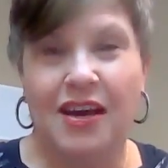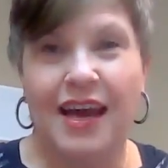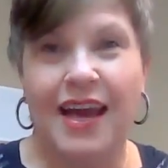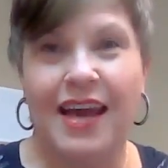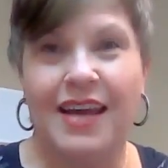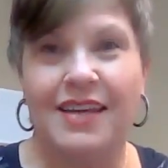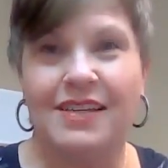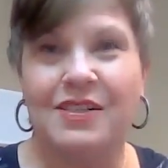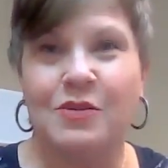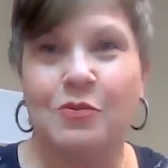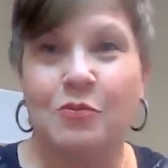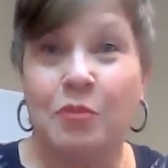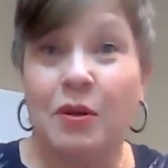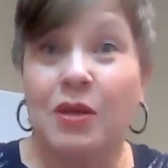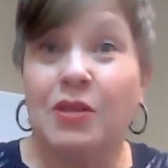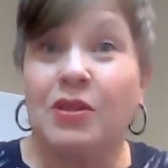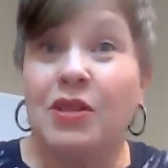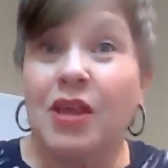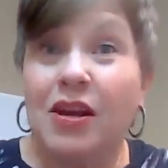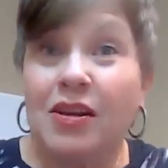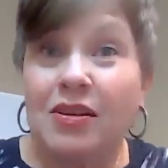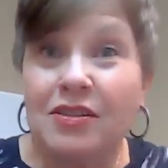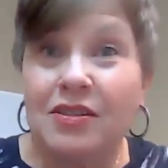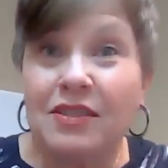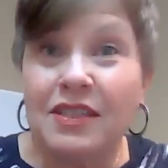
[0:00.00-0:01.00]
And but
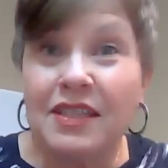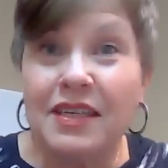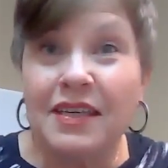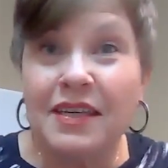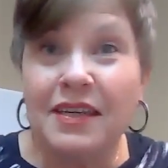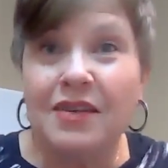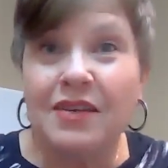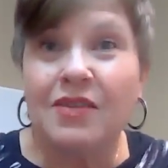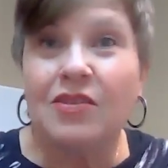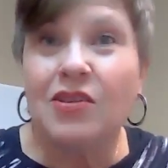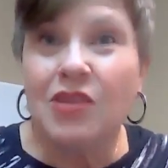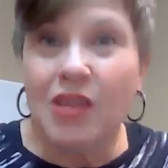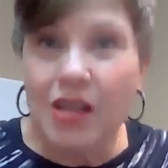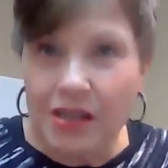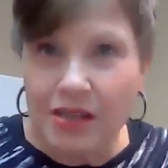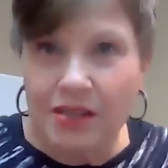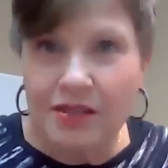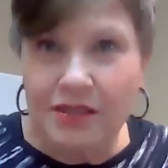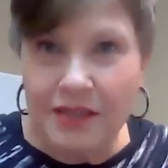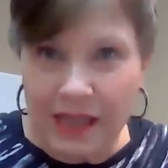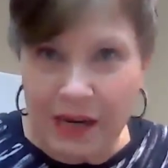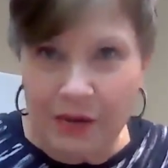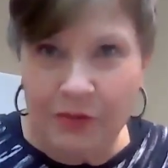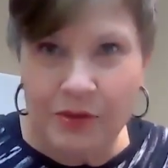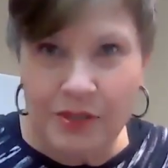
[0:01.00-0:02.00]
luckily,
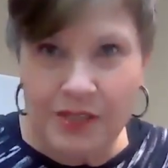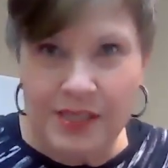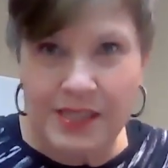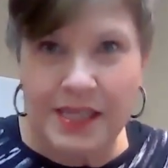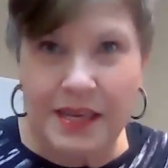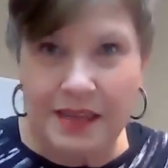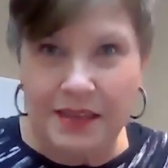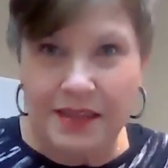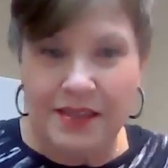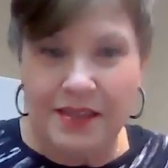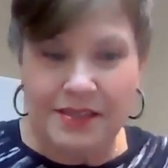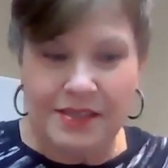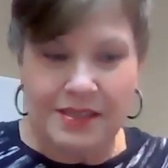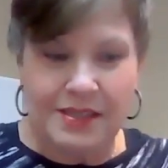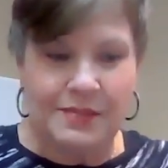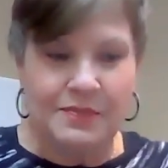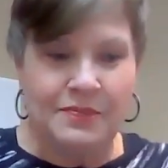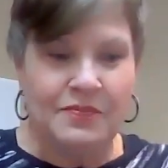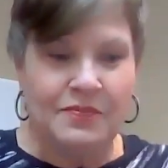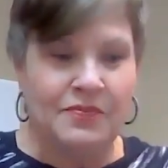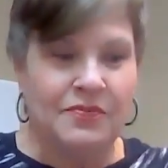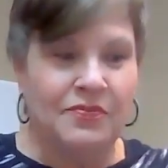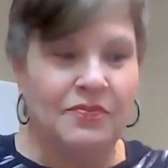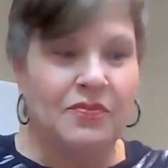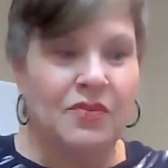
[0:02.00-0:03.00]
I will say this,
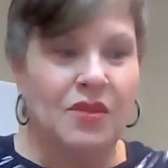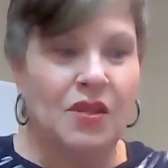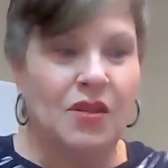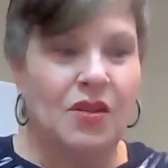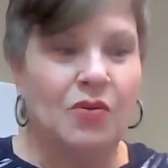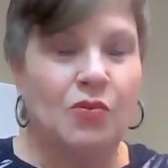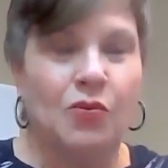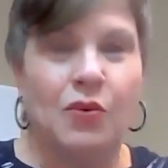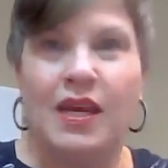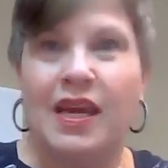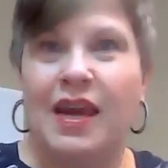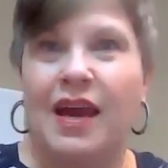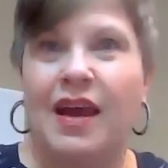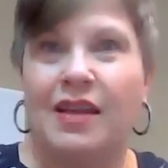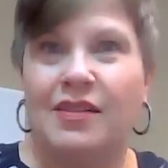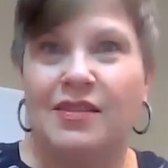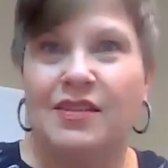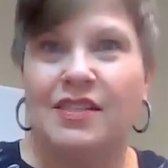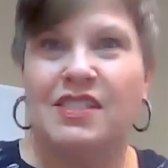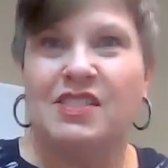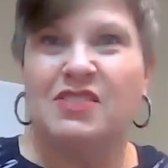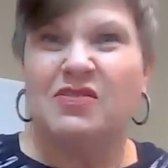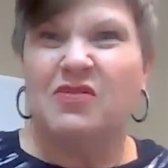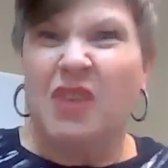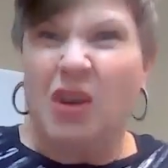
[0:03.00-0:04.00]
we had
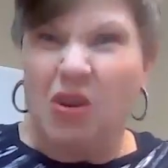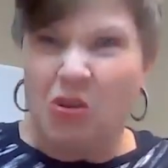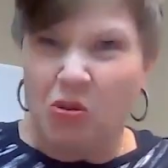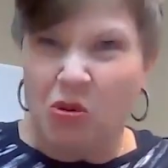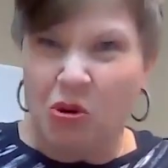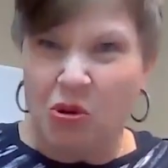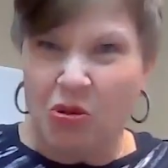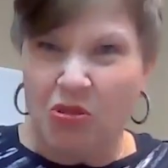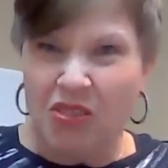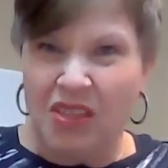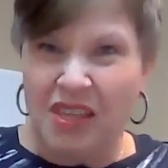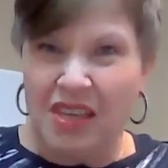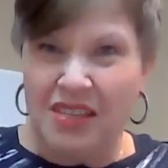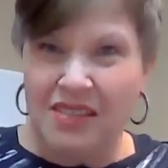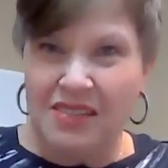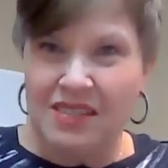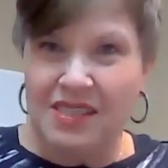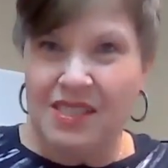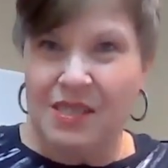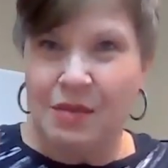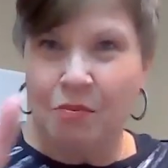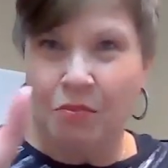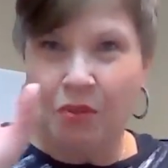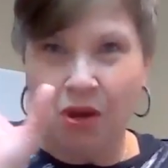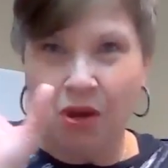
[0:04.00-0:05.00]
these Velcro
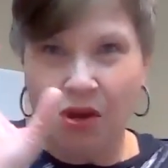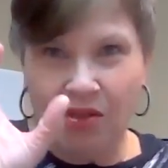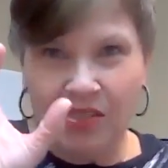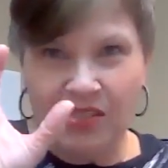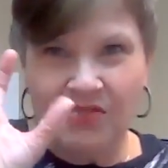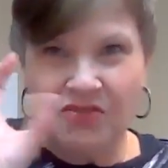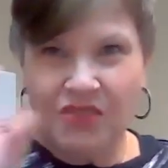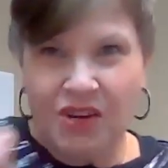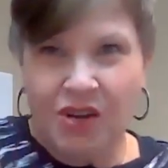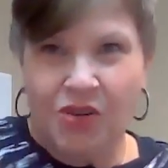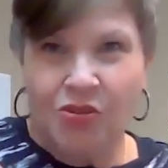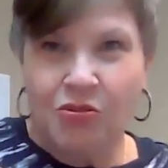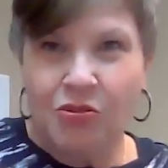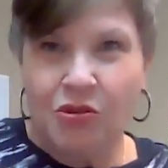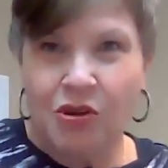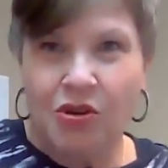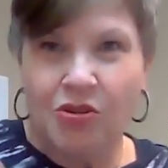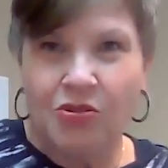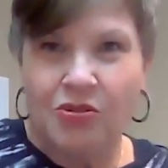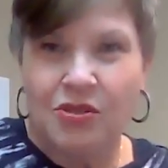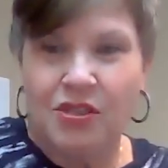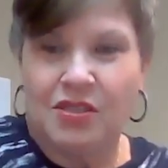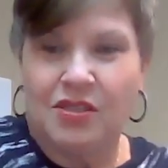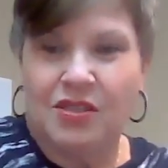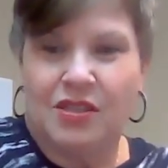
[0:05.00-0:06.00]
things, the ball's
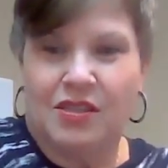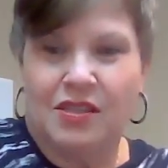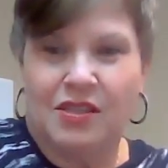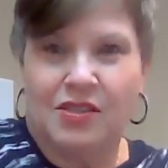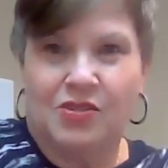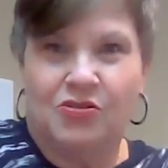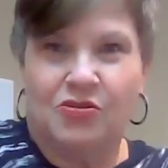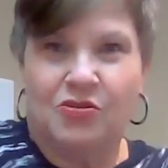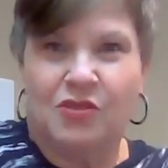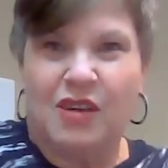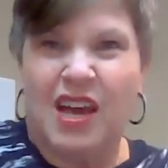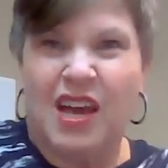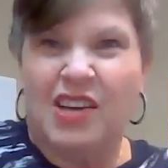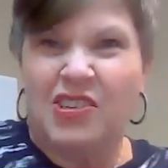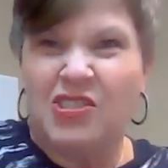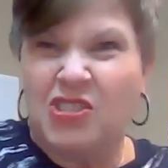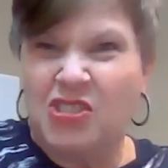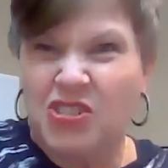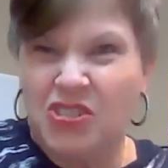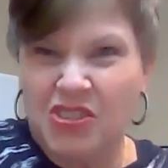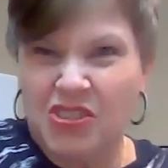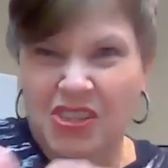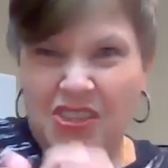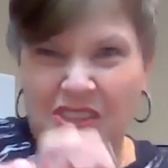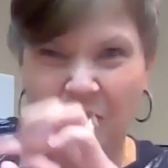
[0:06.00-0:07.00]
Velcroed and the little
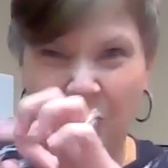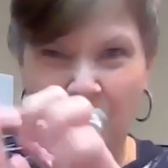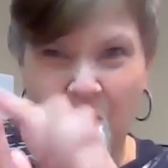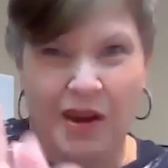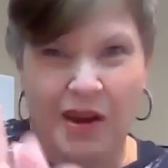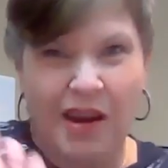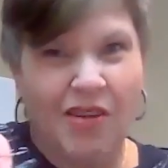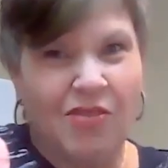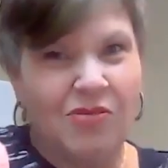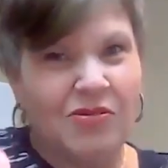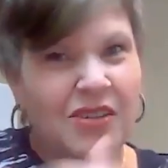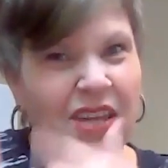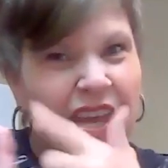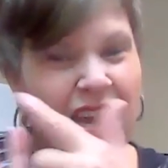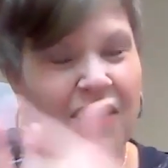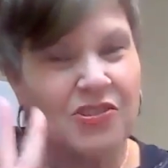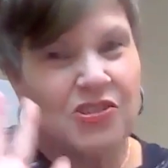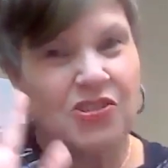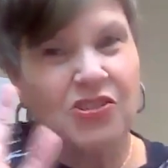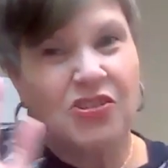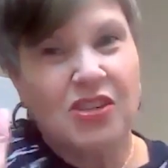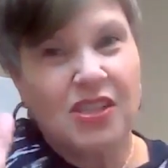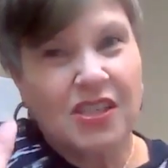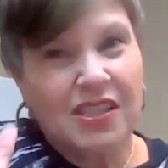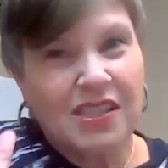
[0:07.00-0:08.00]
catch, the round
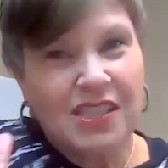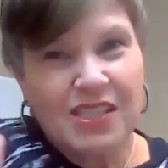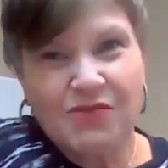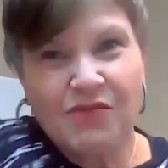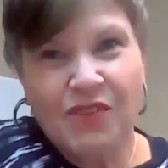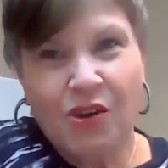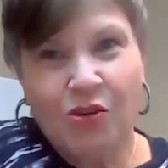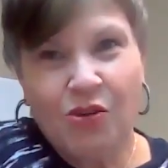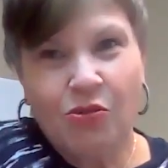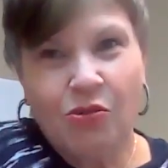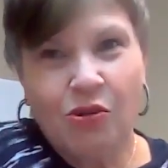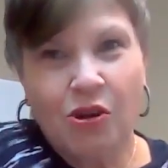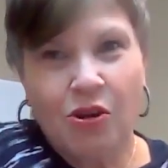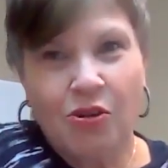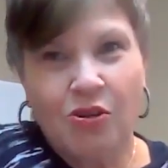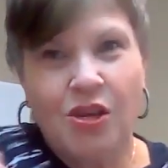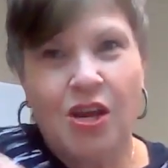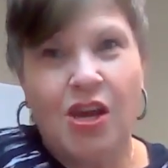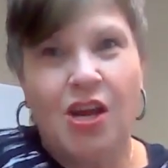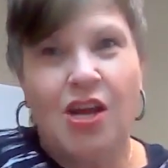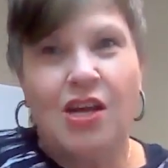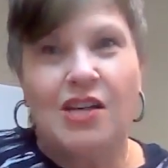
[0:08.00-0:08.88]
catch thing is Velcroed.